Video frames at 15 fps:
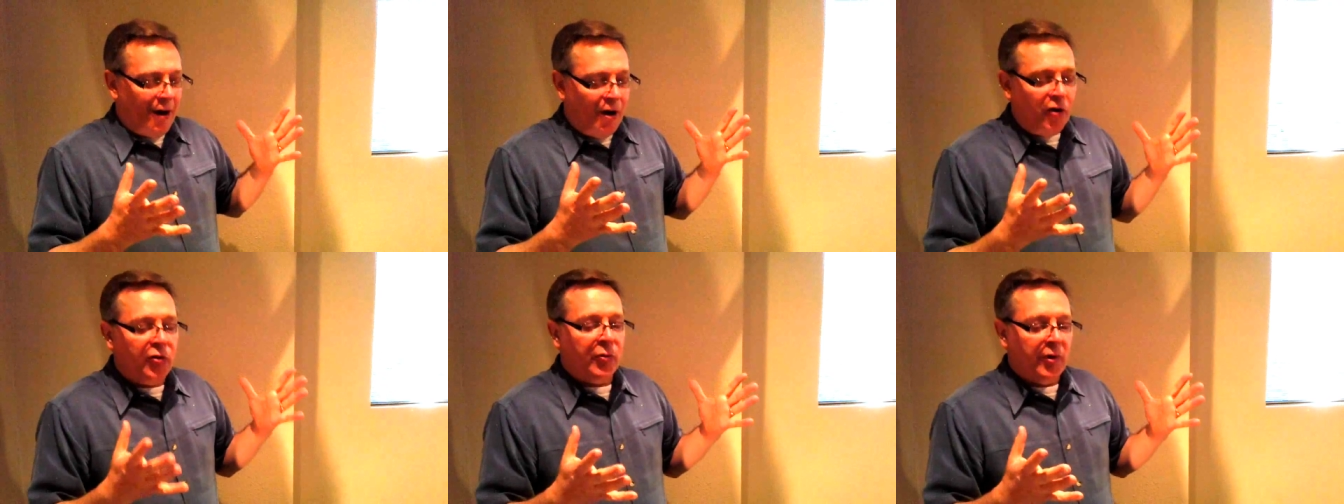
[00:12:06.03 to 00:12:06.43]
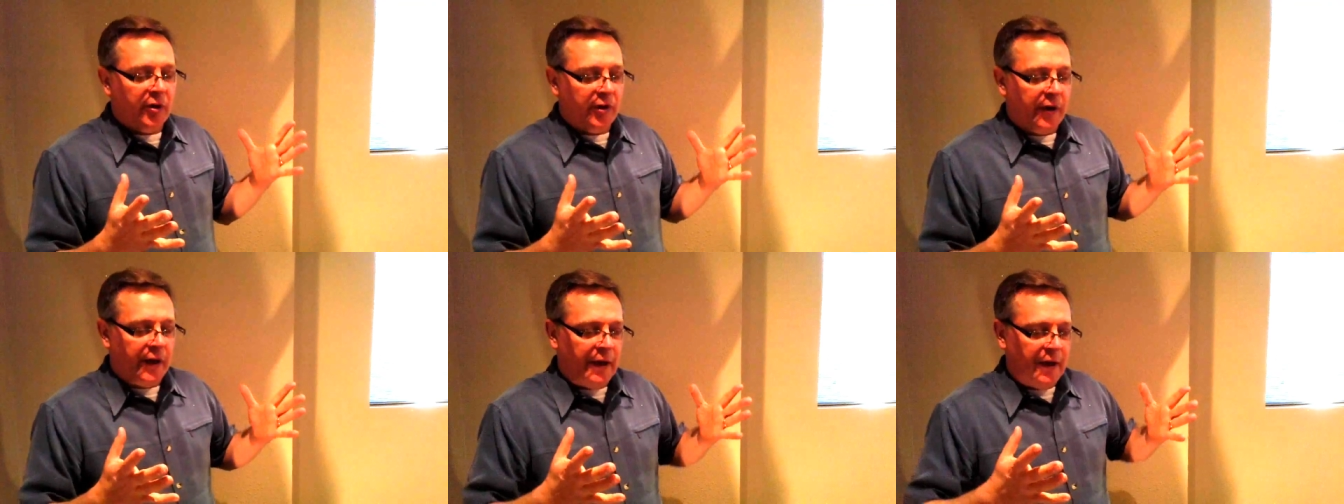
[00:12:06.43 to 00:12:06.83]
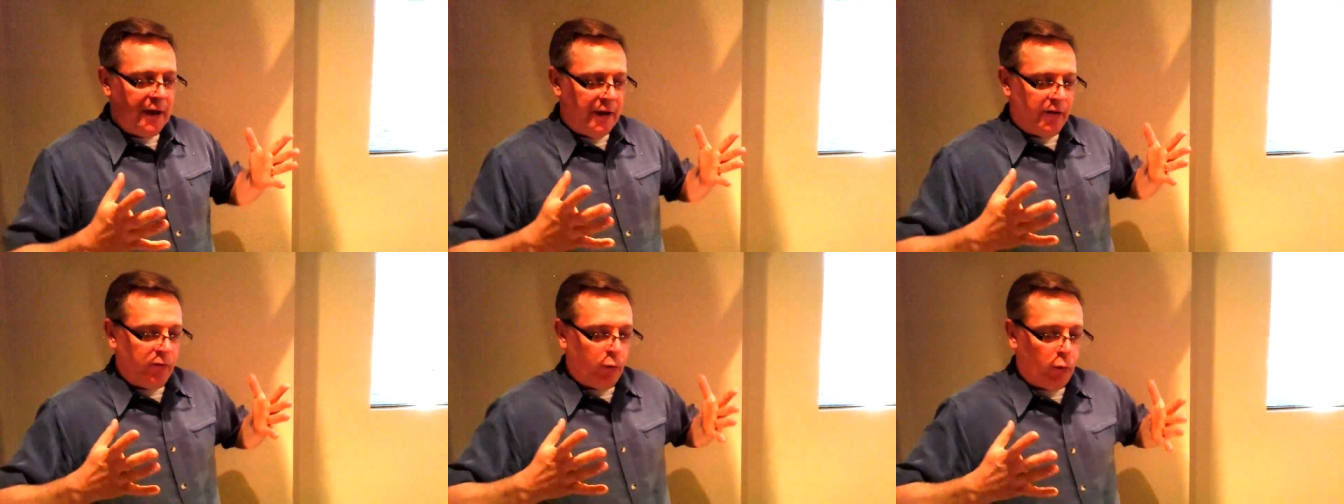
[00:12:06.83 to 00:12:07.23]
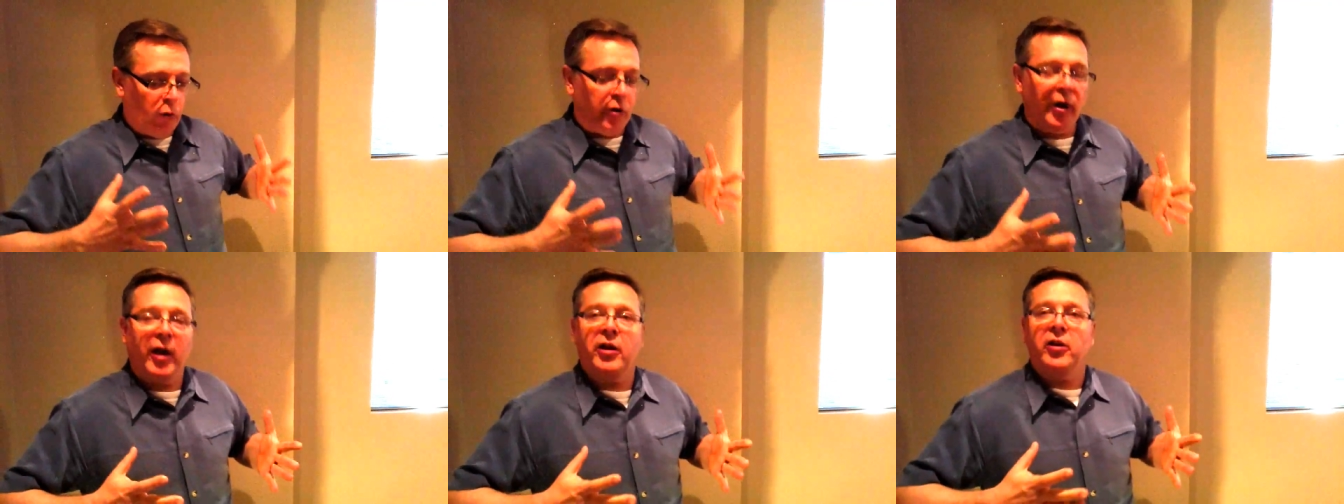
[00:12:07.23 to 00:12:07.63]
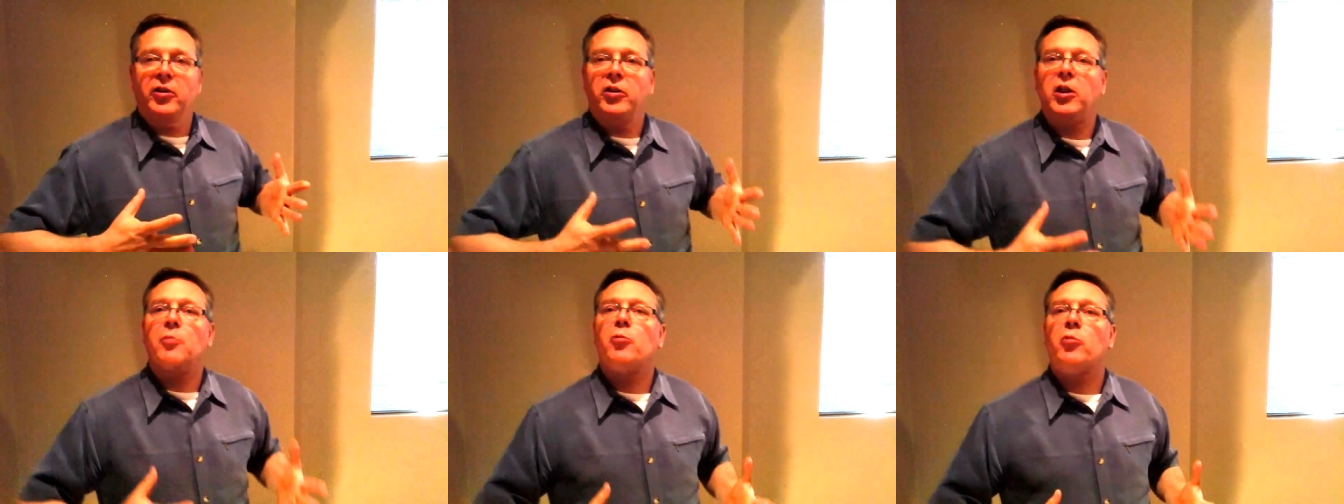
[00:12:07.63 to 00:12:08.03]
ultimately it's working on a
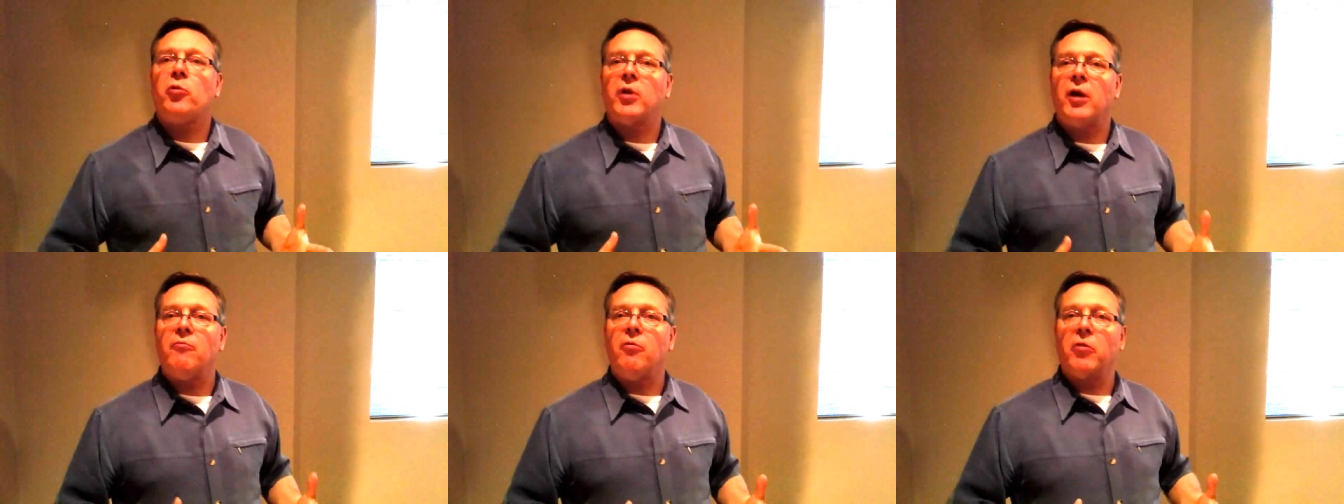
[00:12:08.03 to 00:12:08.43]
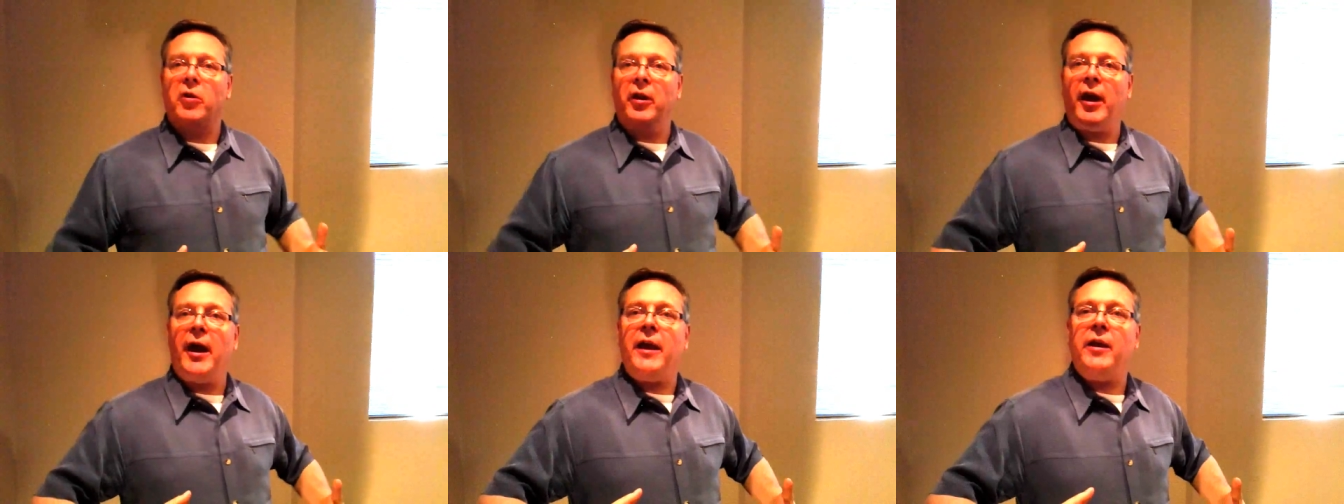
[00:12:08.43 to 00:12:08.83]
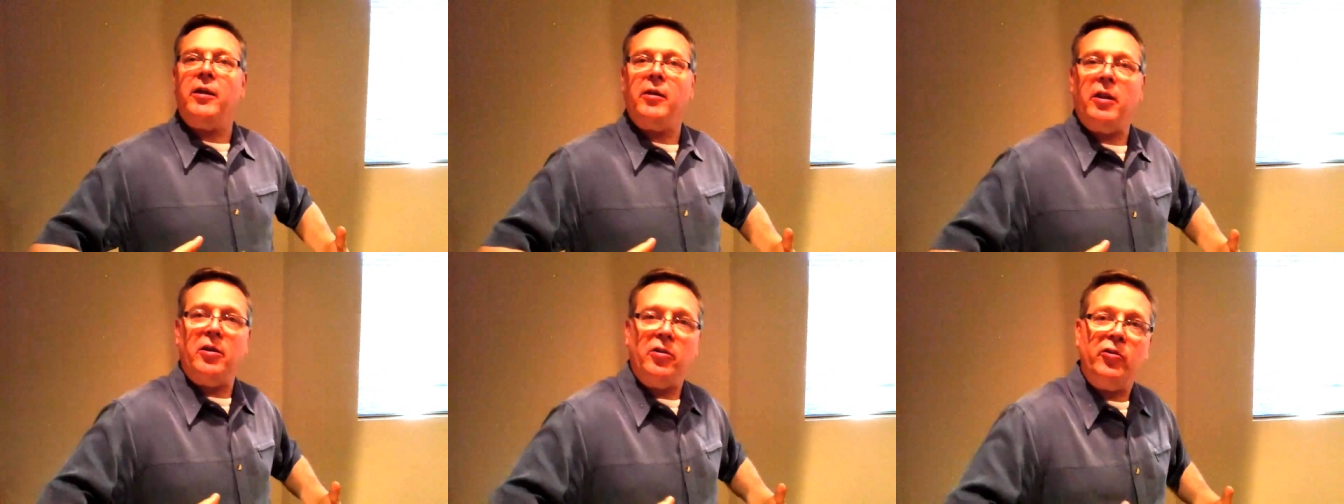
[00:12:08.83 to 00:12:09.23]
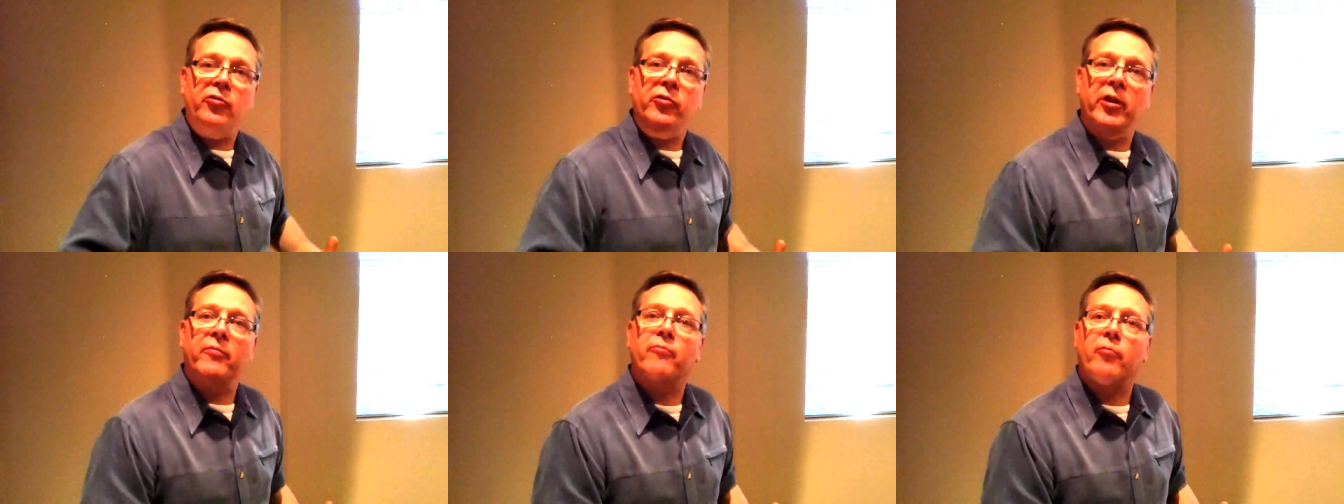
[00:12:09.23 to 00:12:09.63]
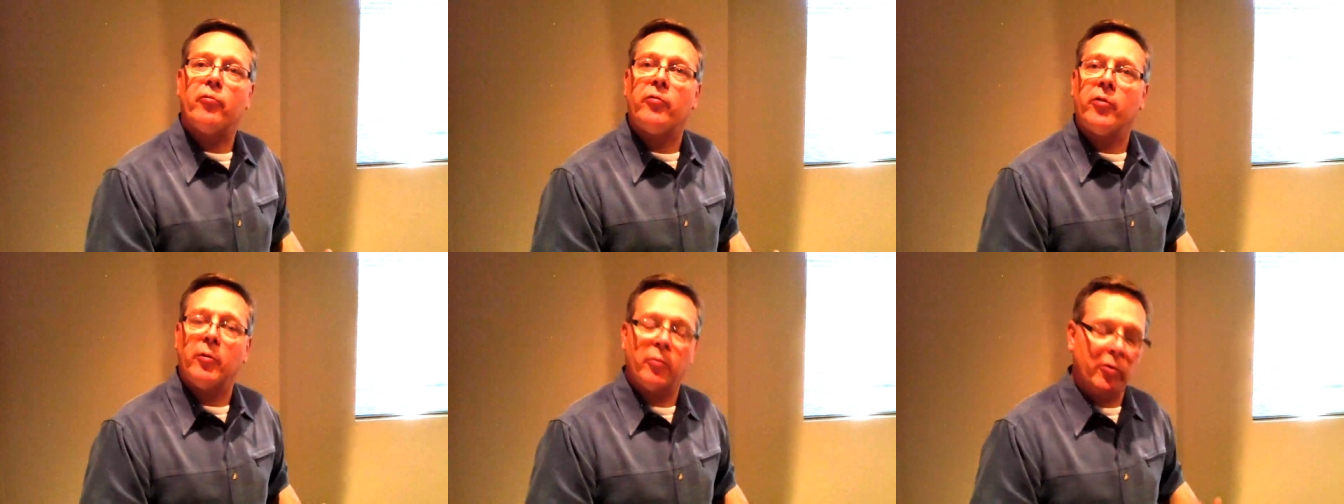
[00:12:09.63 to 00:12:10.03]
deeper level than I can initiate
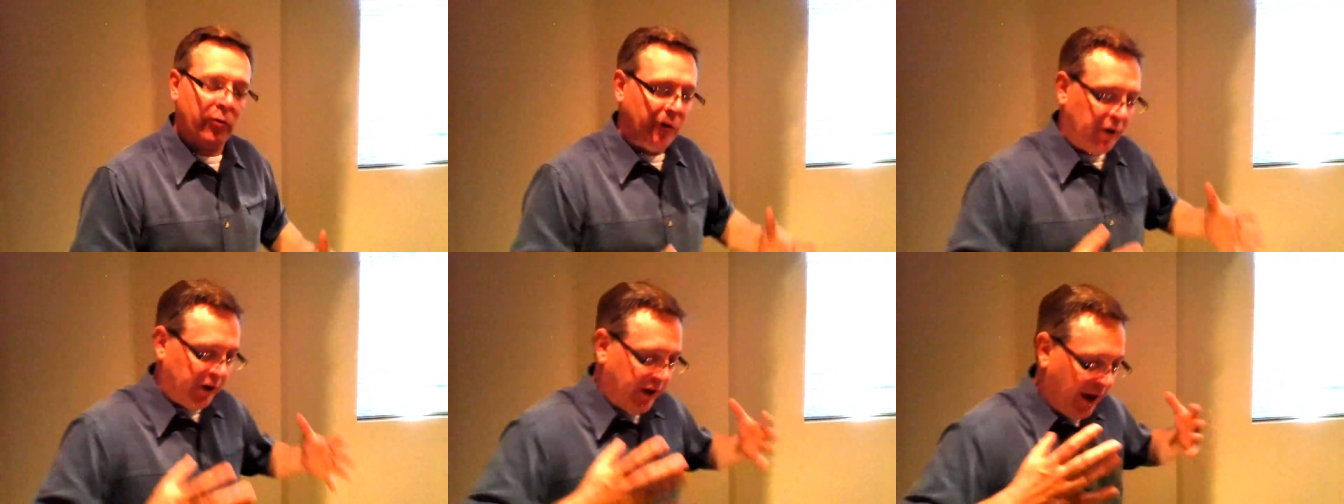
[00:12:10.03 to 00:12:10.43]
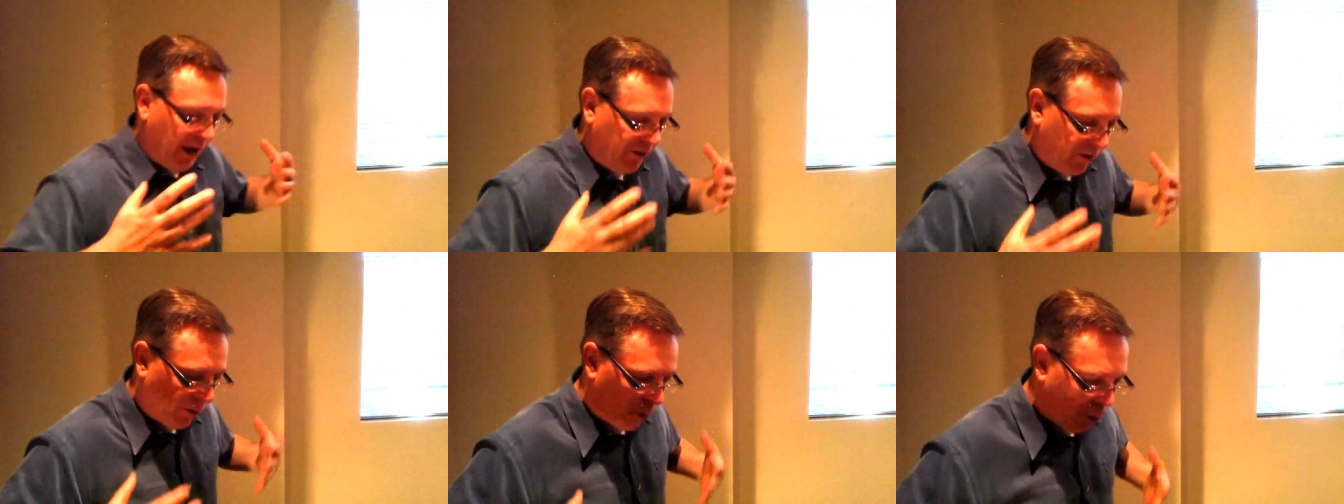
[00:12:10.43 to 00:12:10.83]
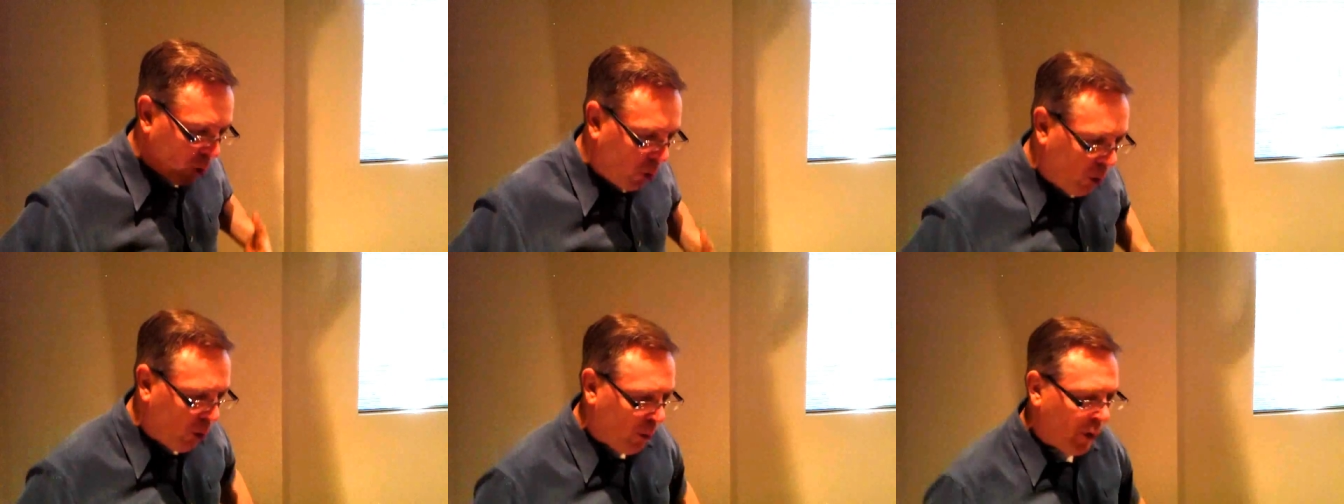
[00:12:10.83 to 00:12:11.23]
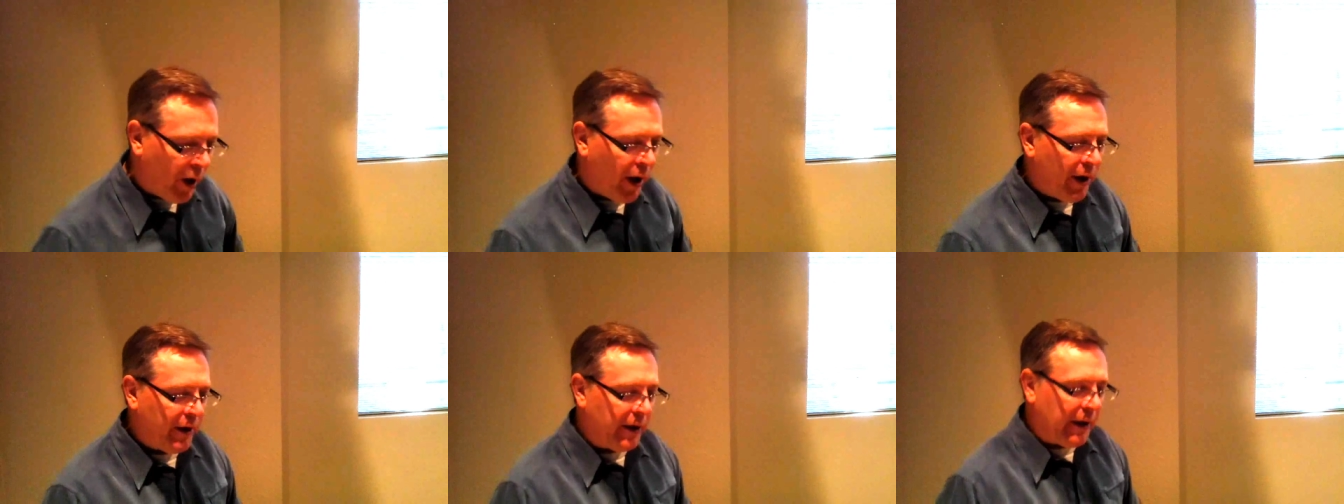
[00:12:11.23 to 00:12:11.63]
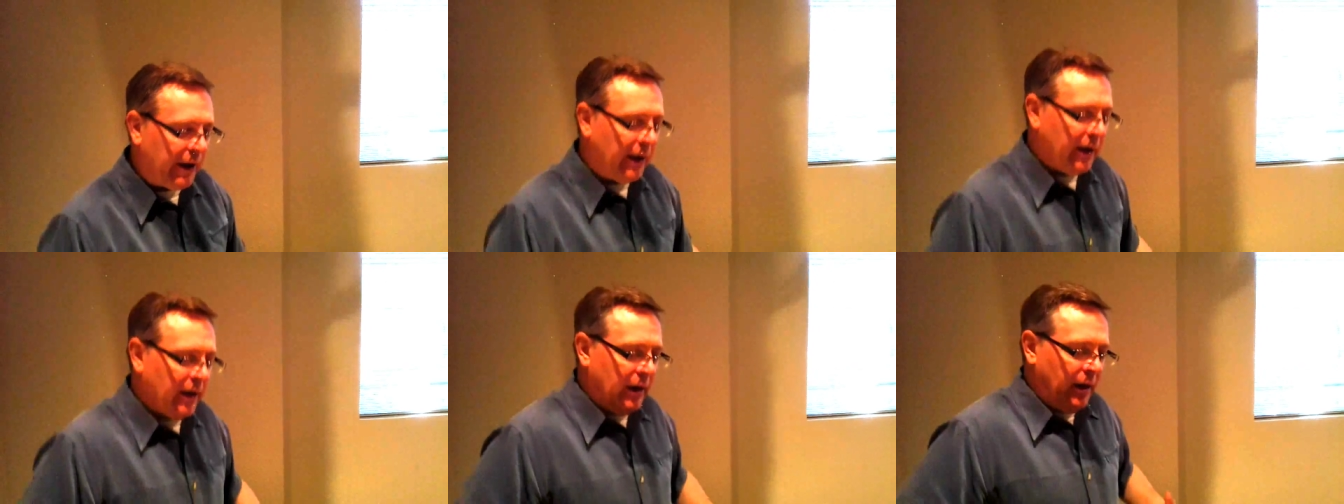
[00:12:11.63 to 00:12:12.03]
for them. They're engaging their whole
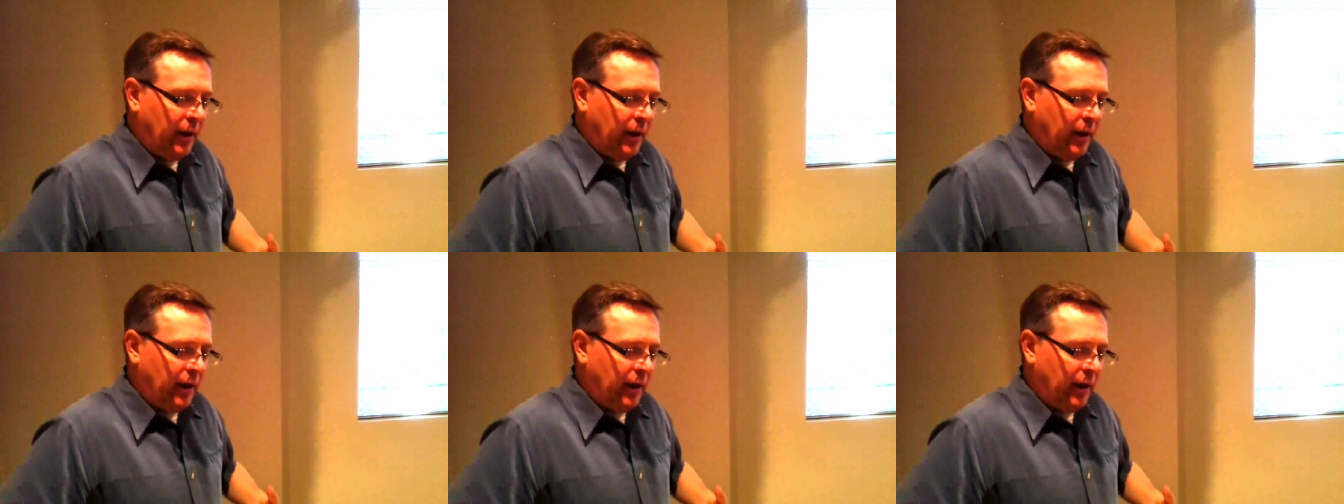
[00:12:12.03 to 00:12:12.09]
body